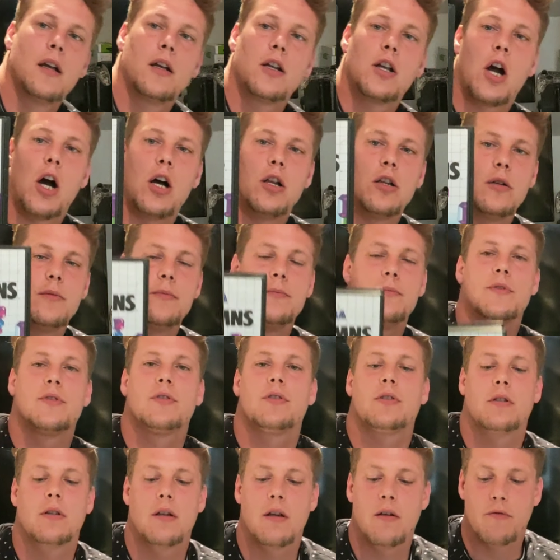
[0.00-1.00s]

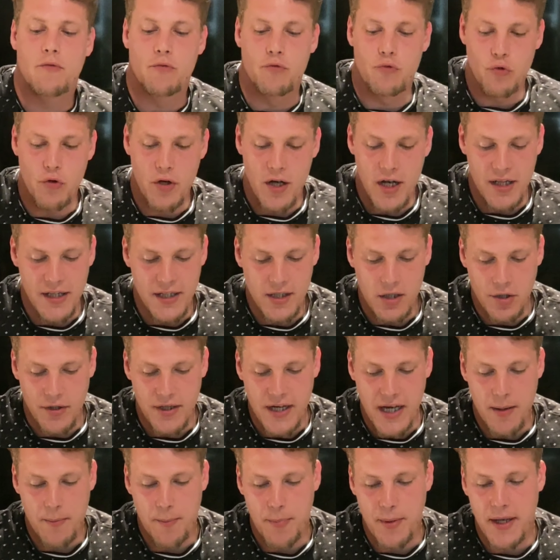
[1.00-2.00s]
Columns, really good
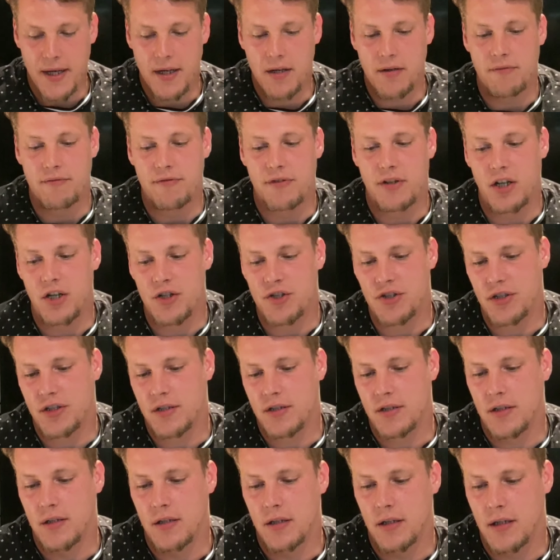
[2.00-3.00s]
8-bit conversion.